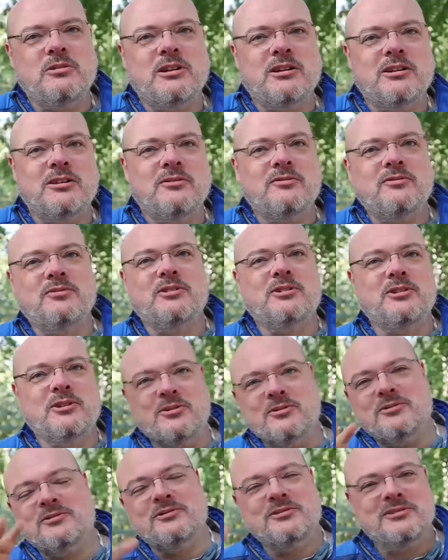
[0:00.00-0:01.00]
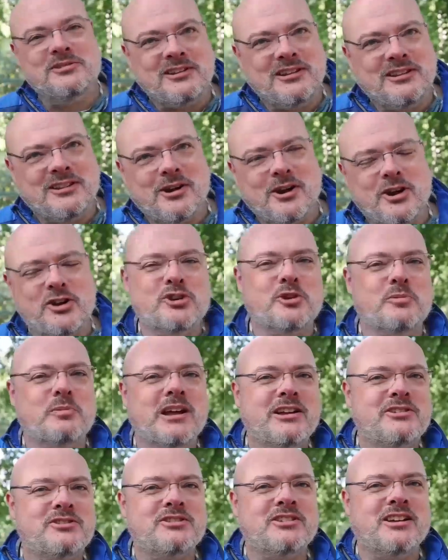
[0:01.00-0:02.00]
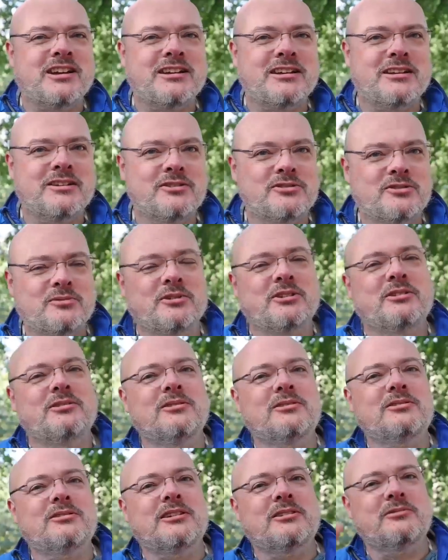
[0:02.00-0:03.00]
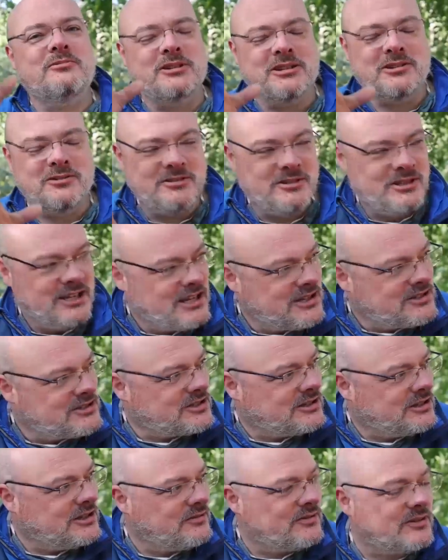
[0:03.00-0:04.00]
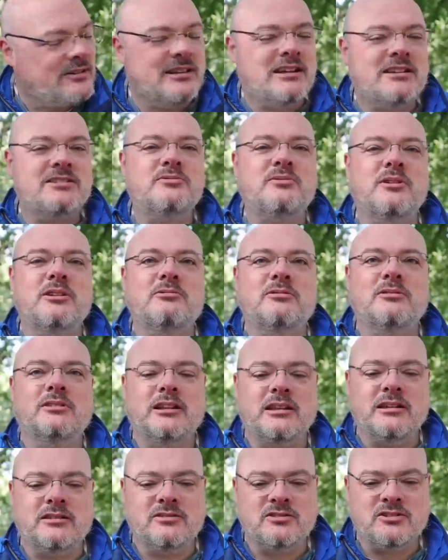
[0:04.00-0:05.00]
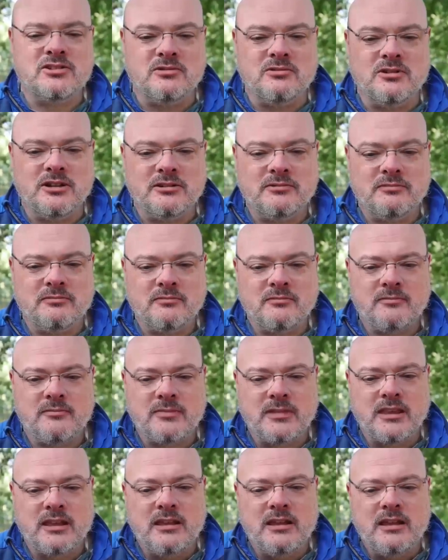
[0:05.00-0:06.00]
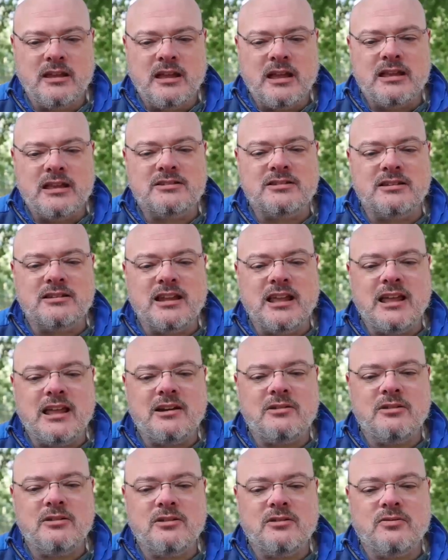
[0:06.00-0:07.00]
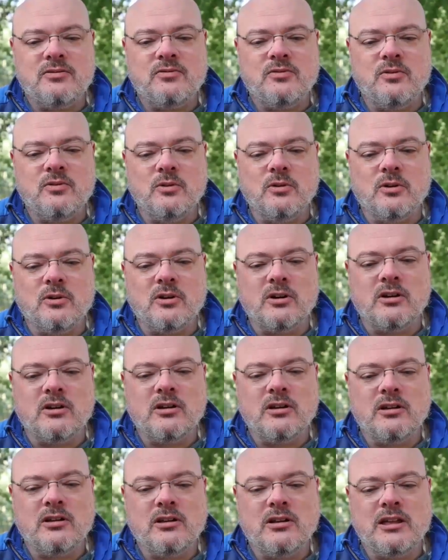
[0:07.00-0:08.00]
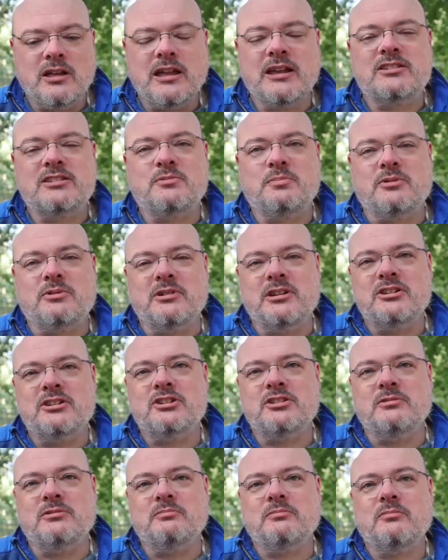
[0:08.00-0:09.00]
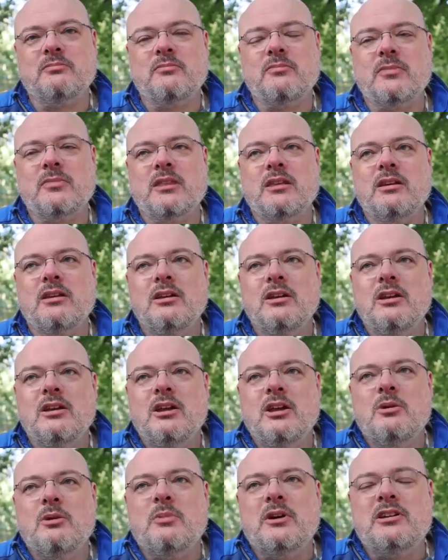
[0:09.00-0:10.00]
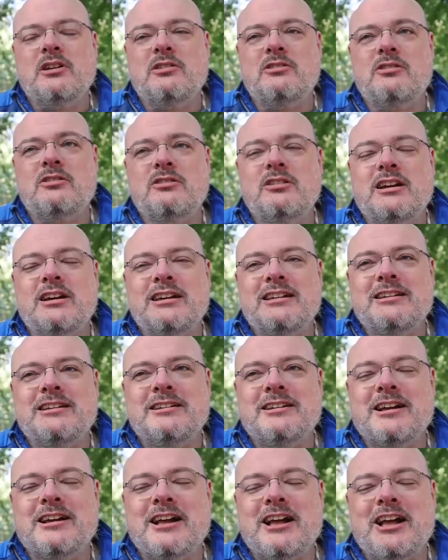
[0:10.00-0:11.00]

have, a larger batch size, or what you look like when you deliver less frequently, and so on. It's an area for exploration. But I